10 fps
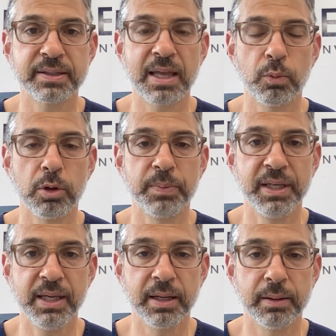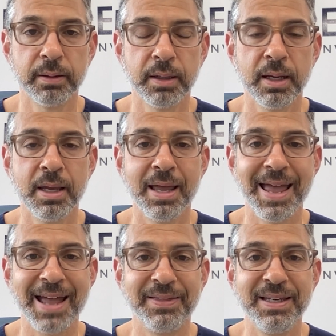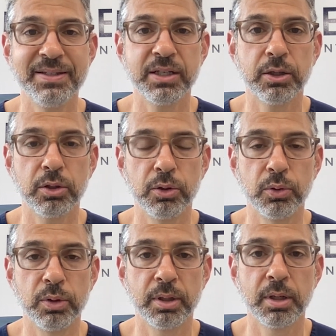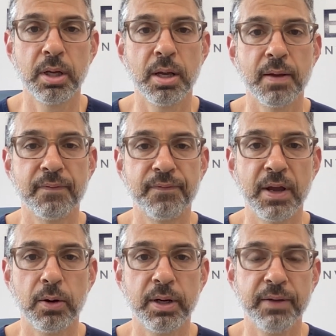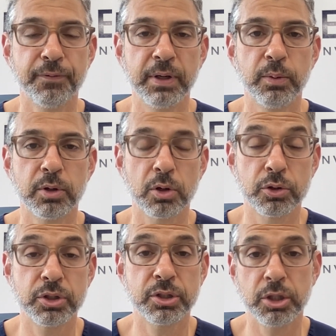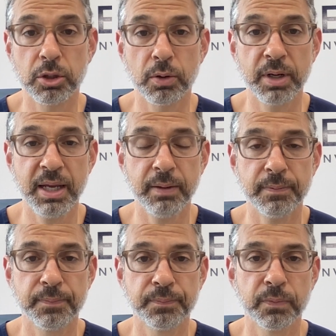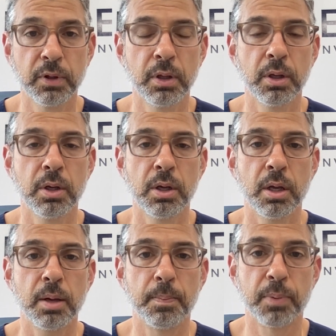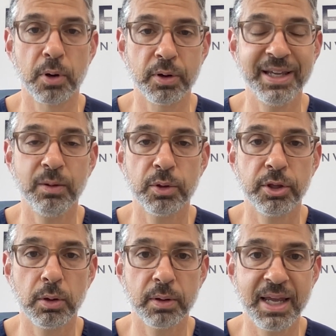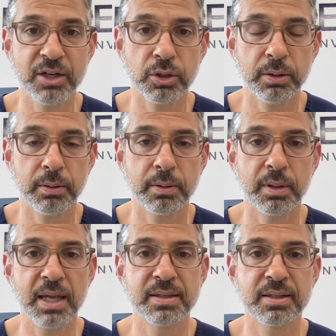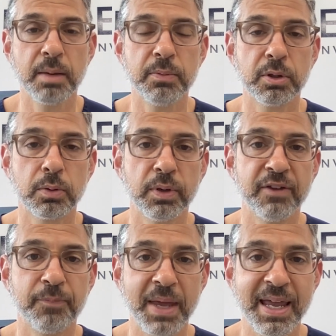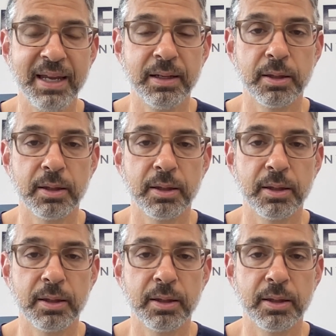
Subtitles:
that will begin, and these include very frequent urges to urinate, burning with urination, and some degree of pain in the